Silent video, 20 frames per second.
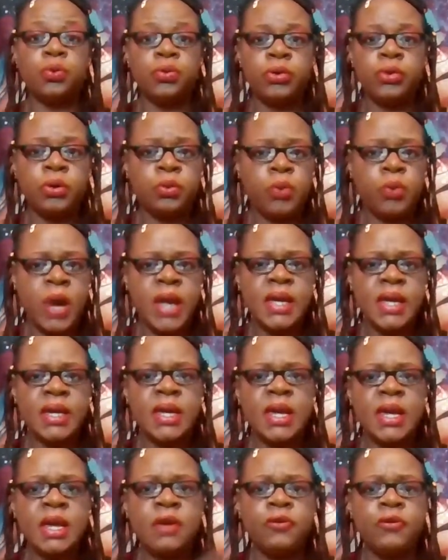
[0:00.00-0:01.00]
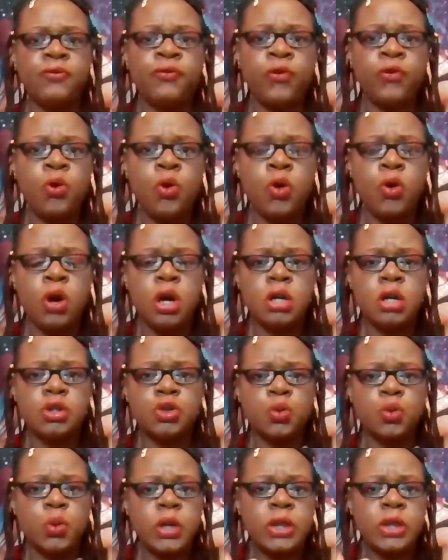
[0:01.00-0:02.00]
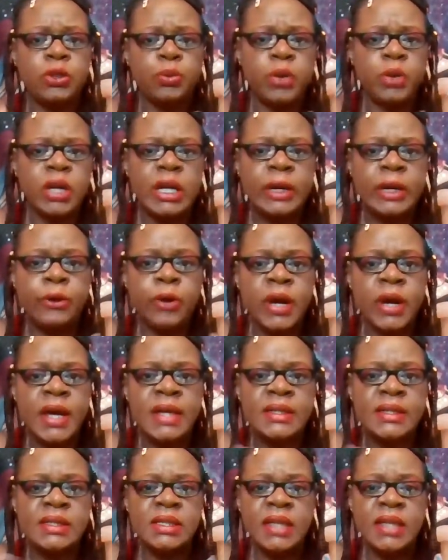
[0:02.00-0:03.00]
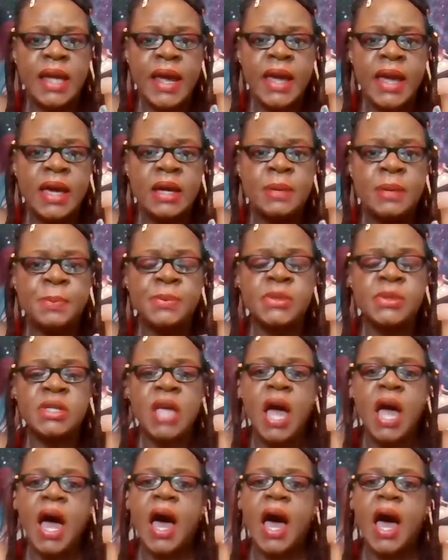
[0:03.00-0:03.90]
The ranking for 23 Grand Slams.